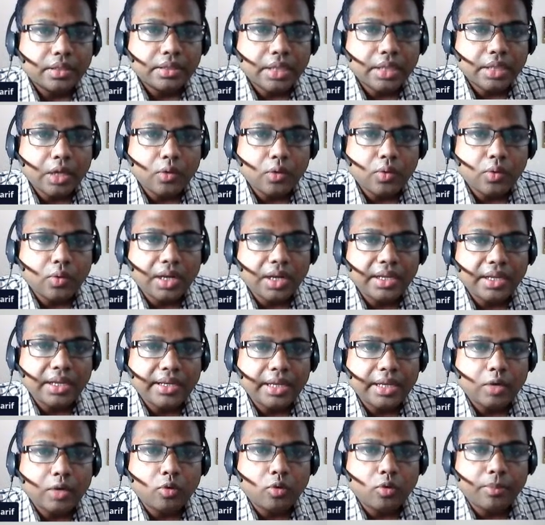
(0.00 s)
The rural
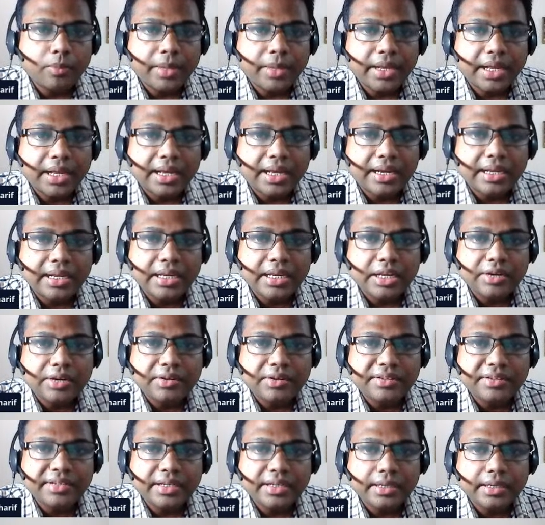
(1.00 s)
area, women are
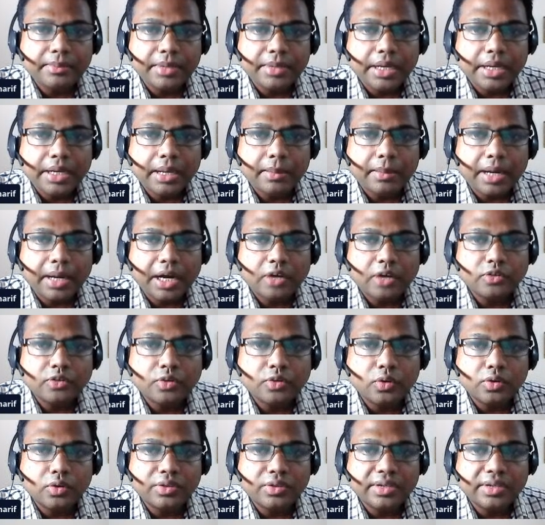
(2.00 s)
increasingly become
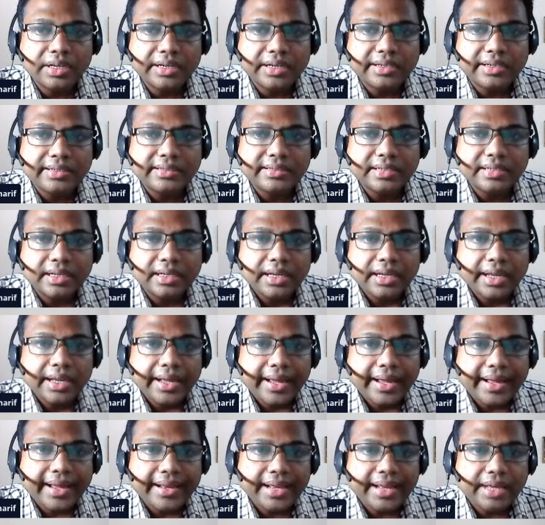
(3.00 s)
household heads
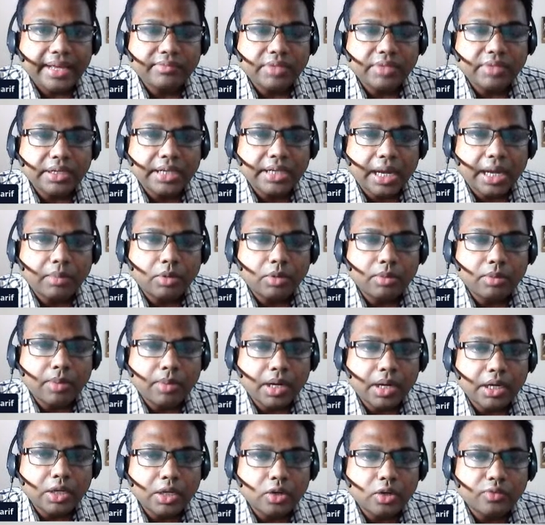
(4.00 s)
and have the double
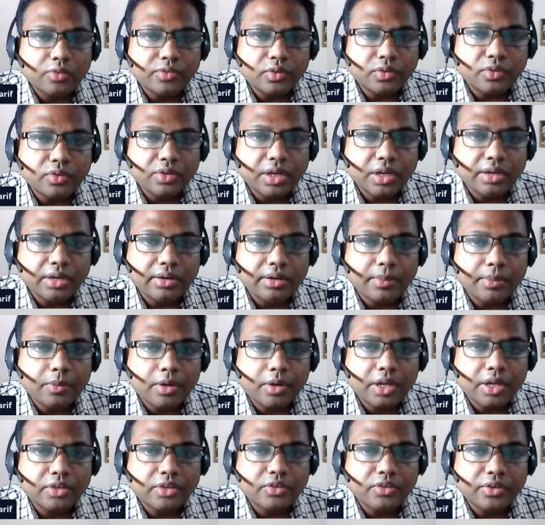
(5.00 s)
burden of social
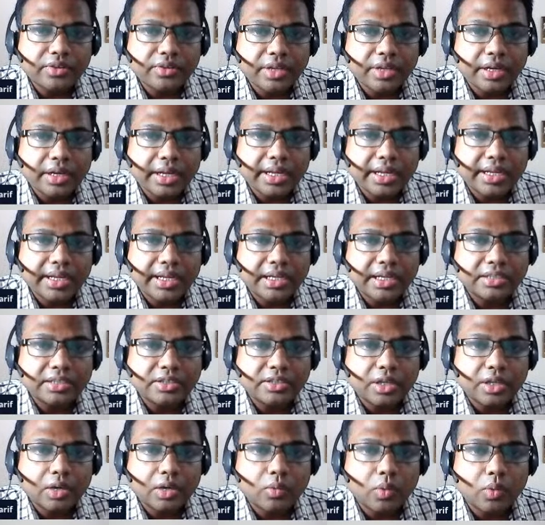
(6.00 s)
reproduction and
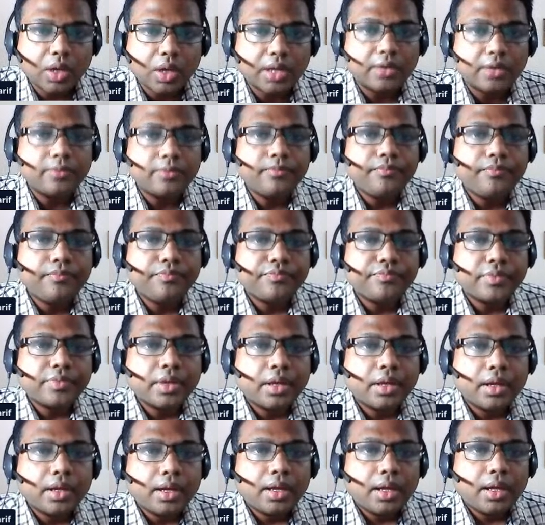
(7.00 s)
agricultural work.
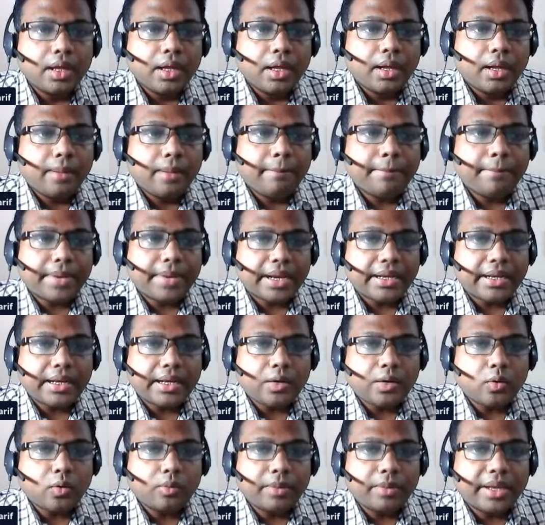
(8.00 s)

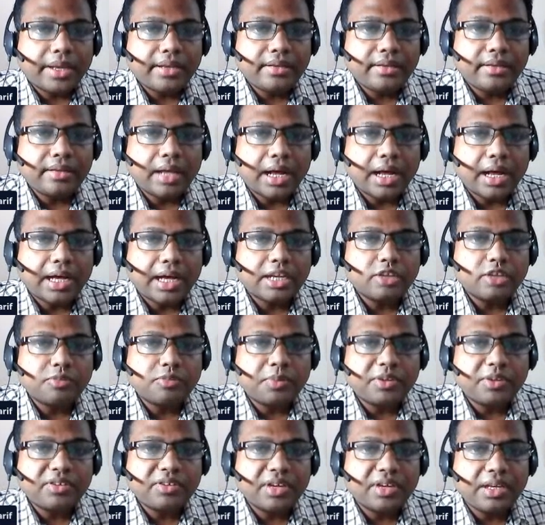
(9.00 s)
Pregnant women are
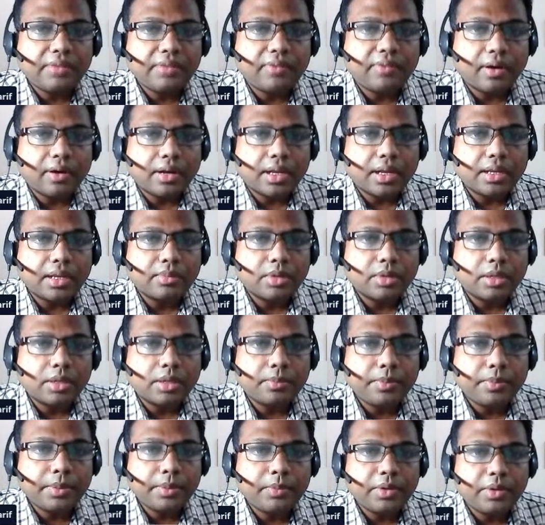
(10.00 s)
especially vulnerable.
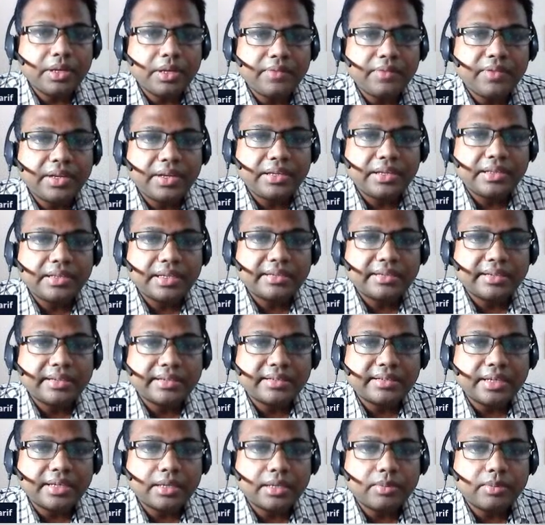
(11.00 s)
People living in the
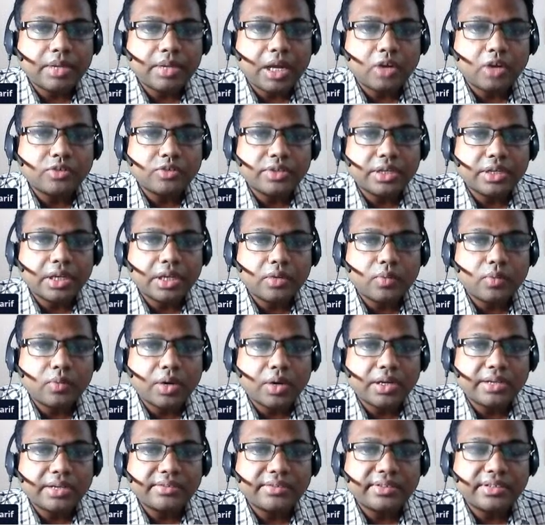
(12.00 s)
sustainable housing and
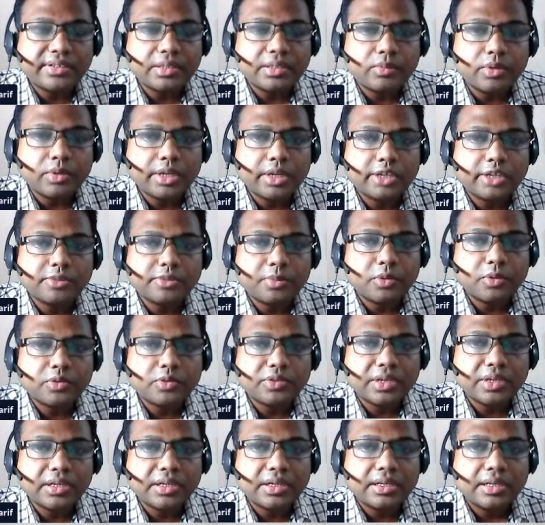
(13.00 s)
water system will
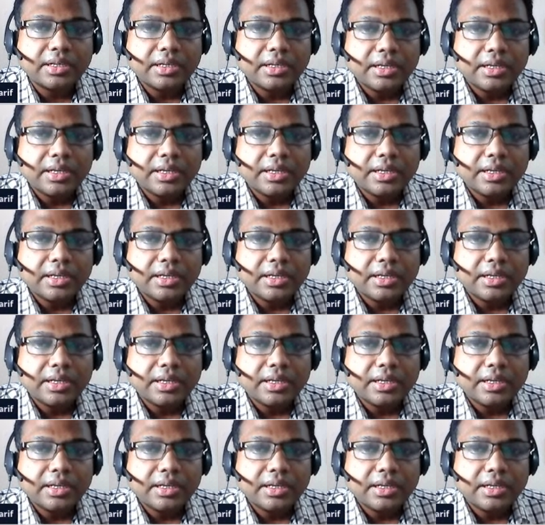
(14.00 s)
expose a